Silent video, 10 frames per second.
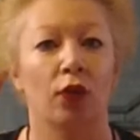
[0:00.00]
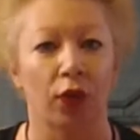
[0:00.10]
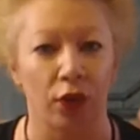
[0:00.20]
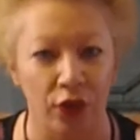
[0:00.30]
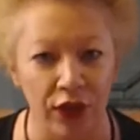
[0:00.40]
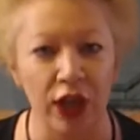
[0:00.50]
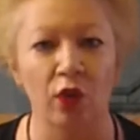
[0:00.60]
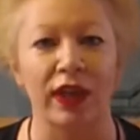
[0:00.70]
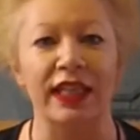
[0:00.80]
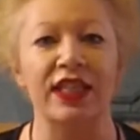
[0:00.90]
the
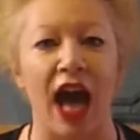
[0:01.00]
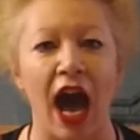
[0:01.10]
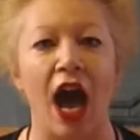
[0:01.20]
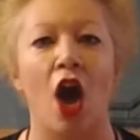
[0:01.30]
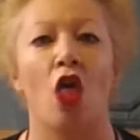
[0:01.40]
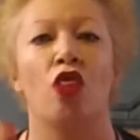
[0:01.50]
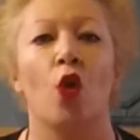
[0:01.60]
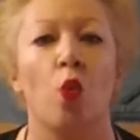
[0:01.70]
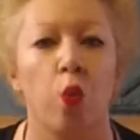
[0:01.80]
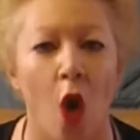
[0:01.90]
theories are the
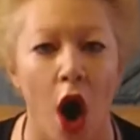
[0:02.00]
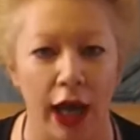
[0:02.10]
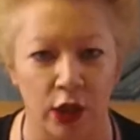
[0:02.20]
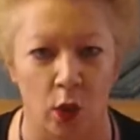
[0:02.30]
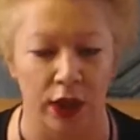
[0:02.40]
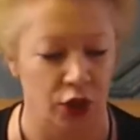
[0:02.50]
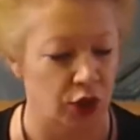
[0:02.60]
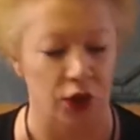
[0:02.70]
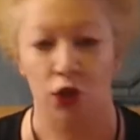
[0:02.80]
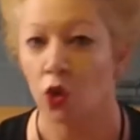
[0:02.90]
why questions,